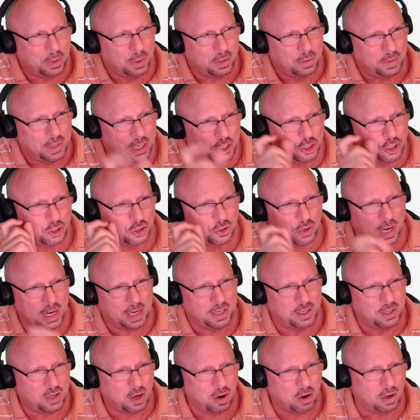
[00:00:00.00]
that you're trying to
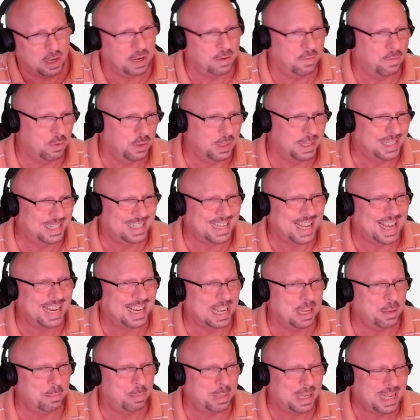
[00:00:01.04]
target for the
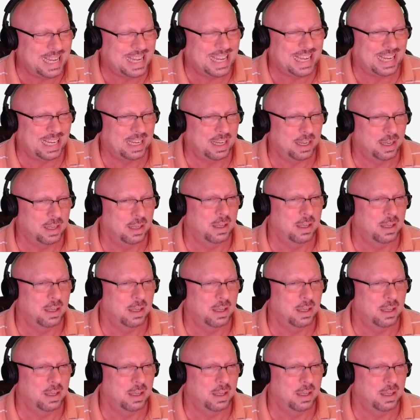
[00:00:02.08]
second ping